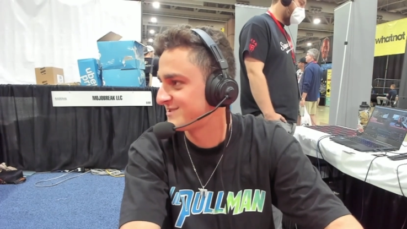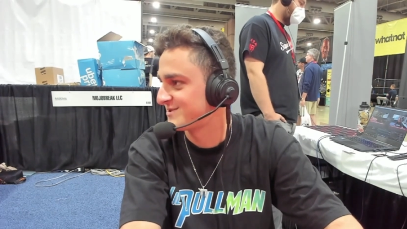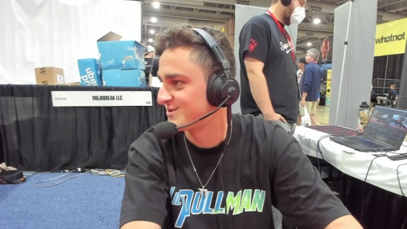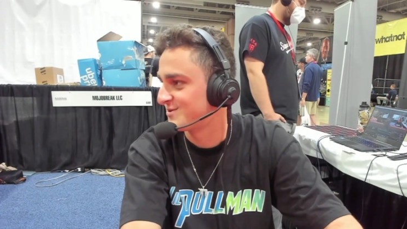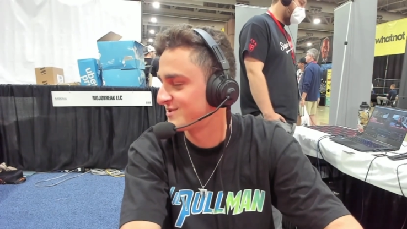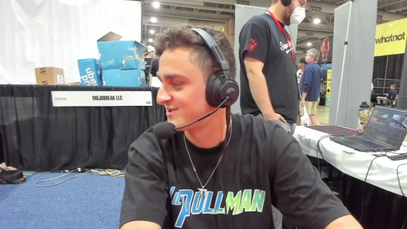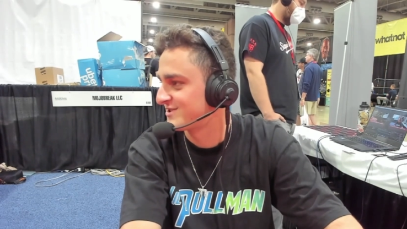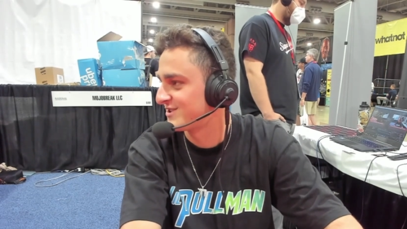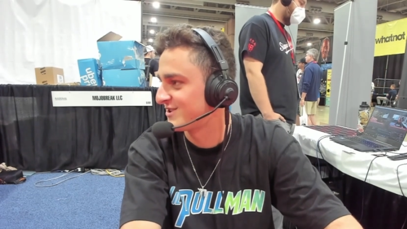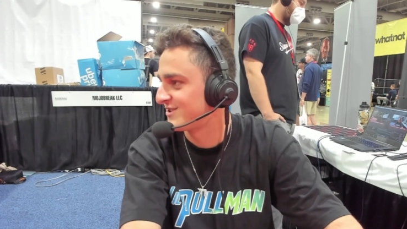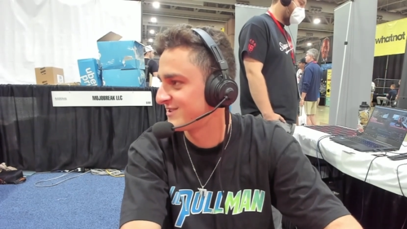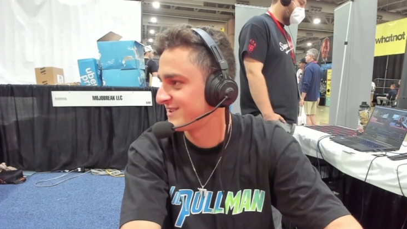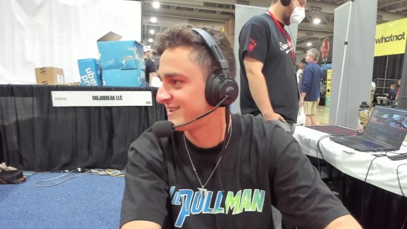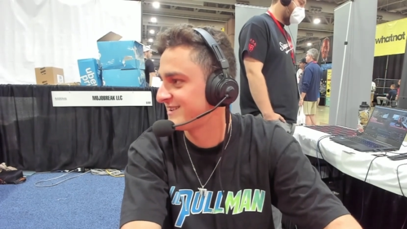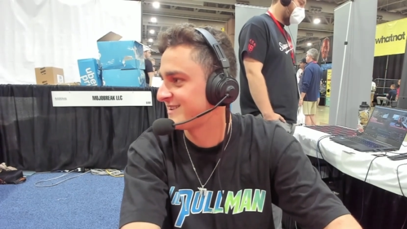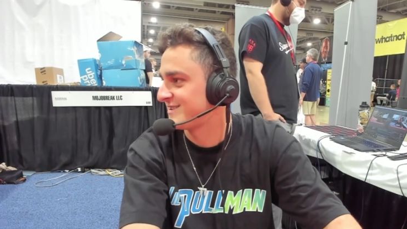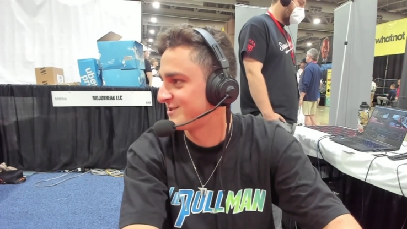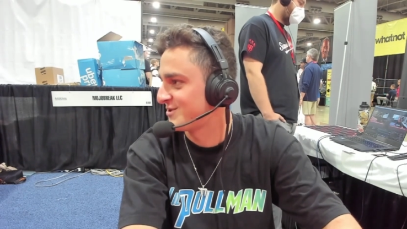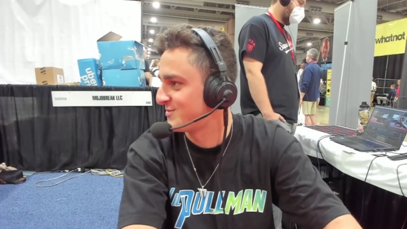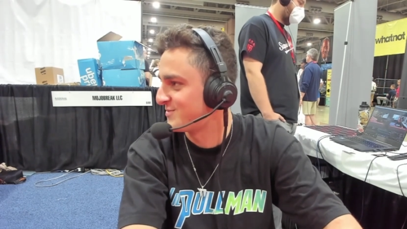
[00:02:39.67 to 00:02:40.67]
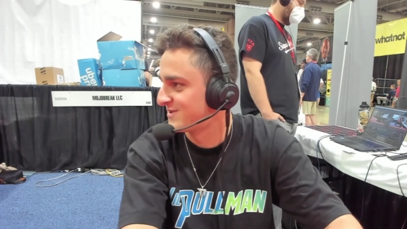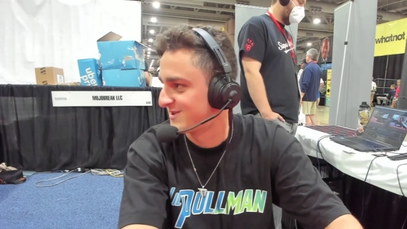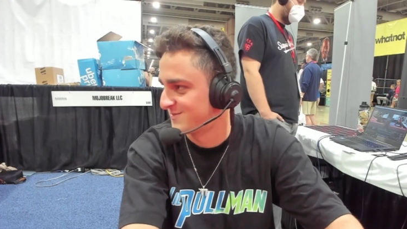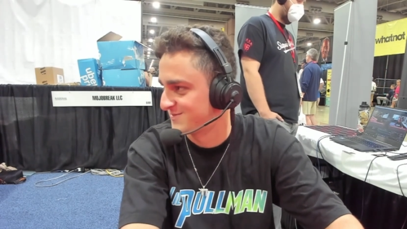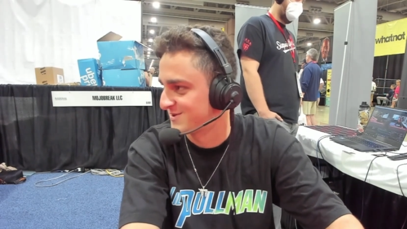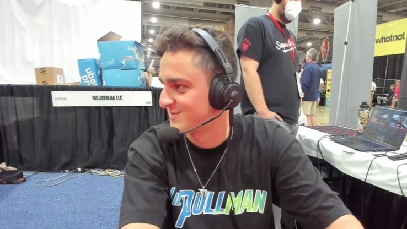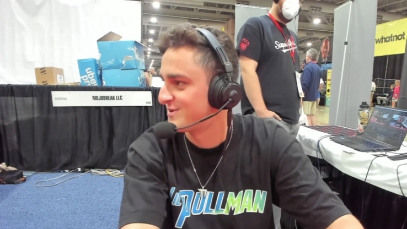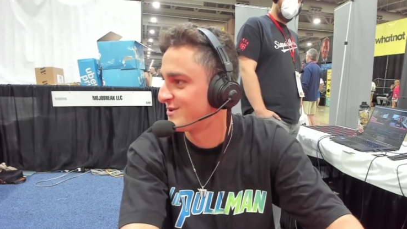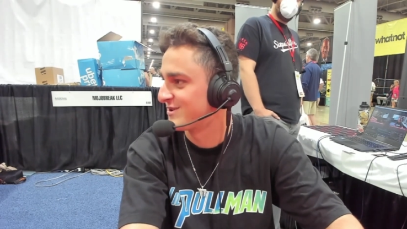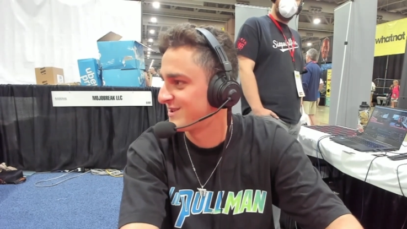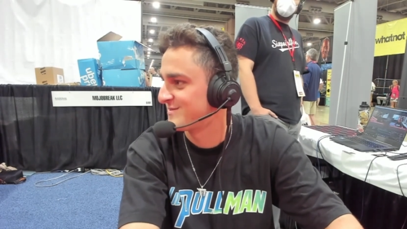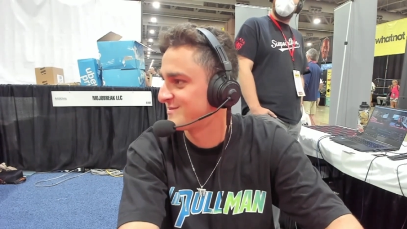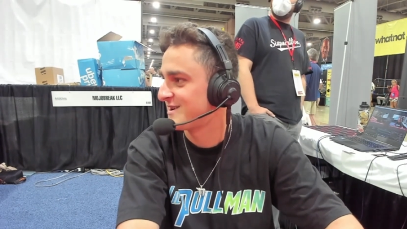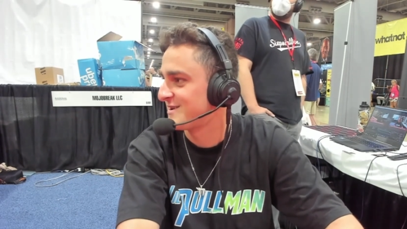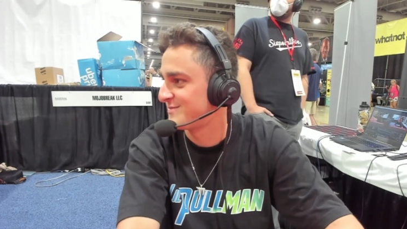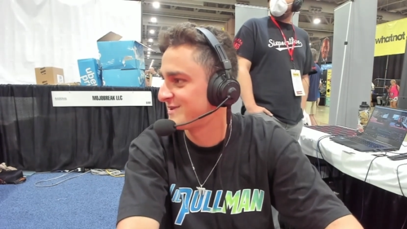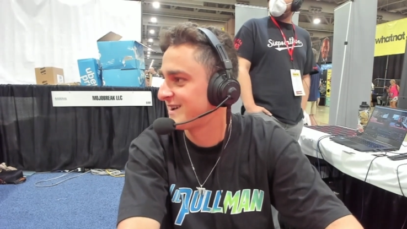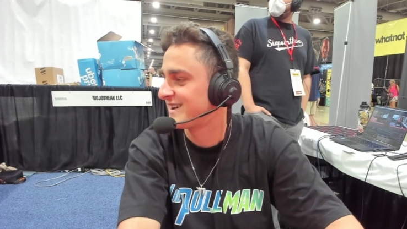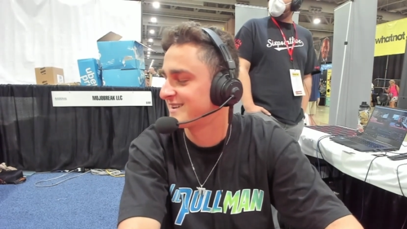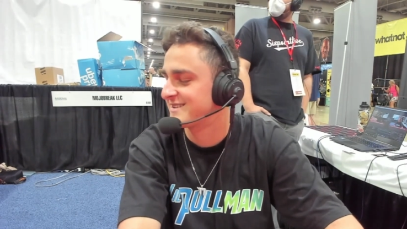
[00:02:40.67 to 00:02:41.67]
to go to Target and open up the Pokemon
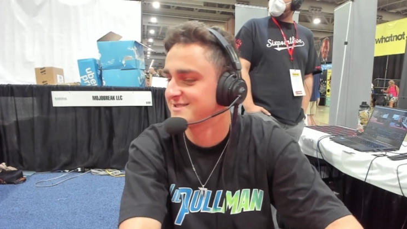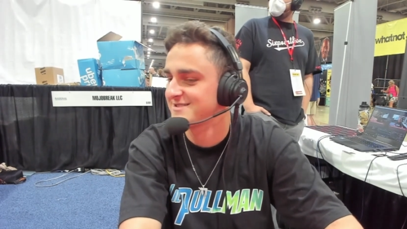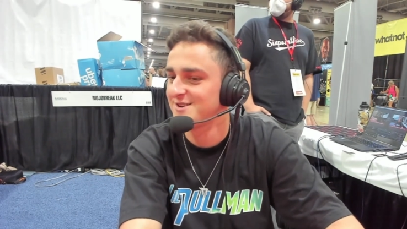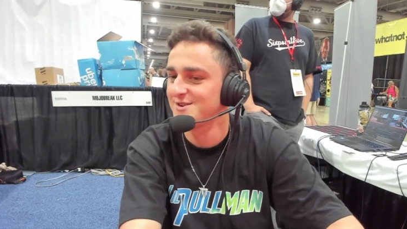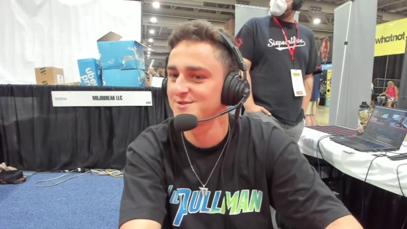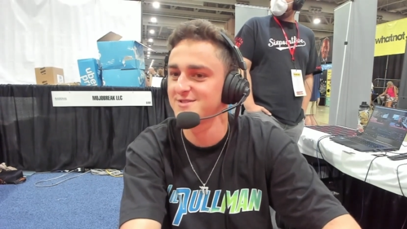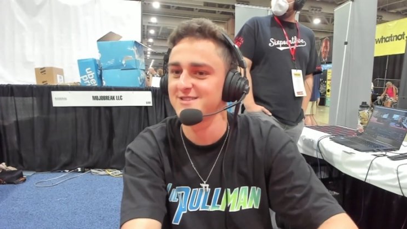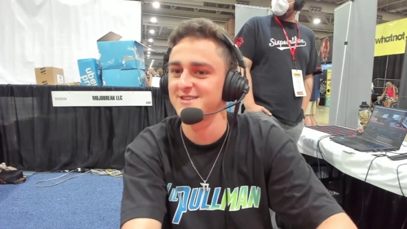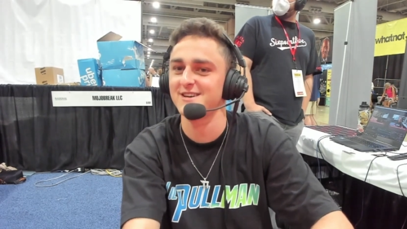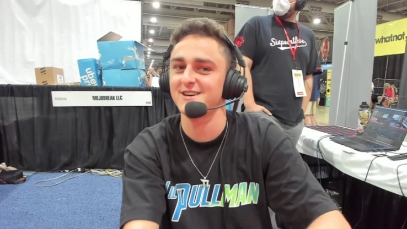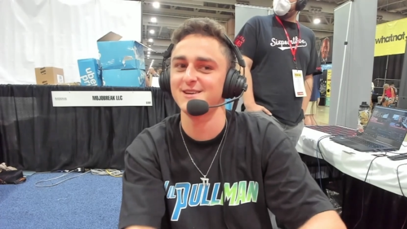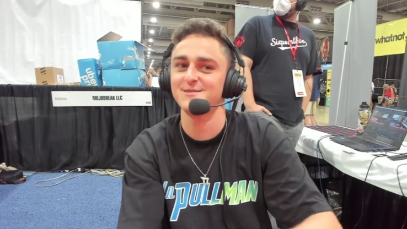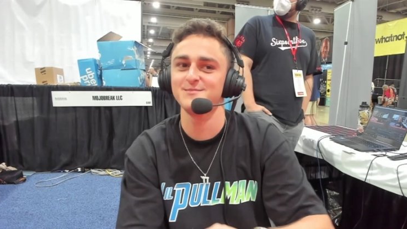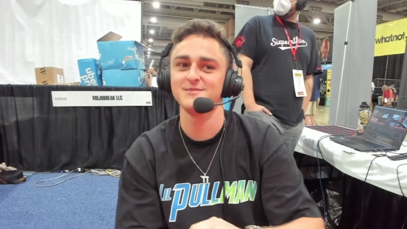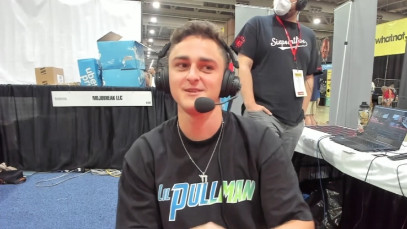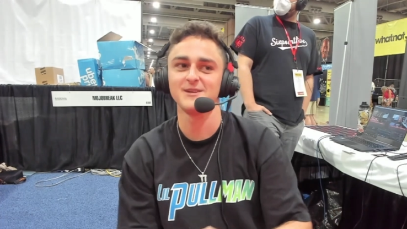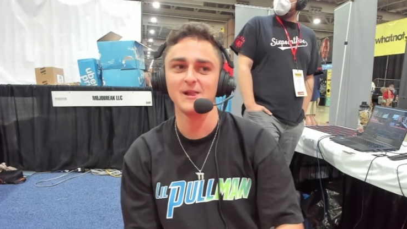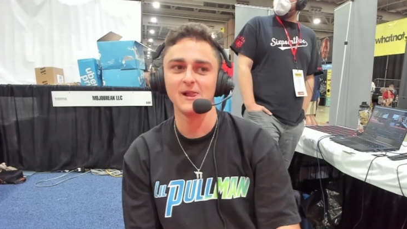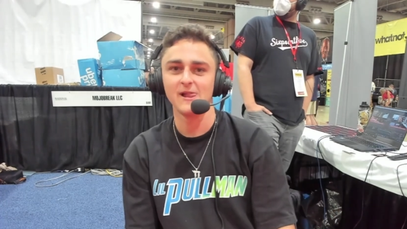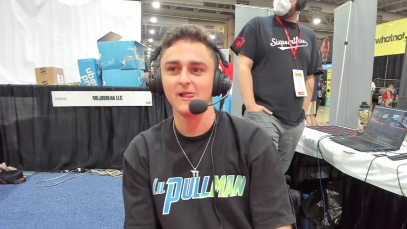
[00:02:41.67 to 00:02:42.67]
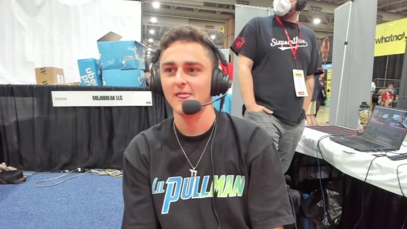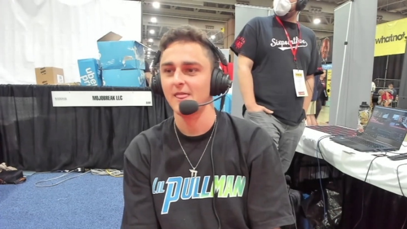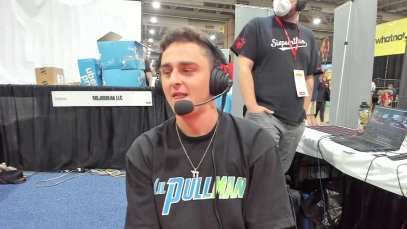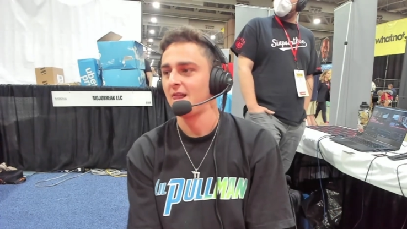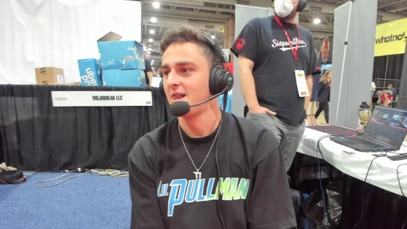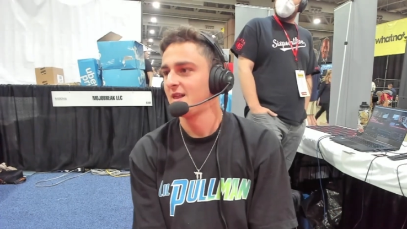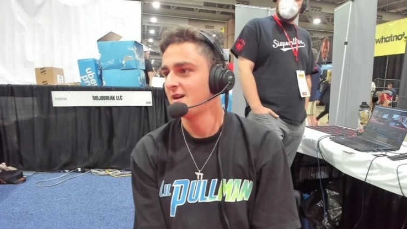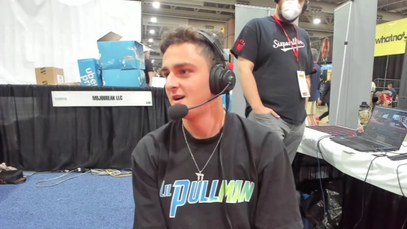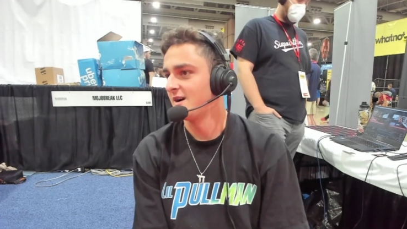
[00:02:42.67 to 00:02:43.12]
nice. packs all the time. You still have some of that?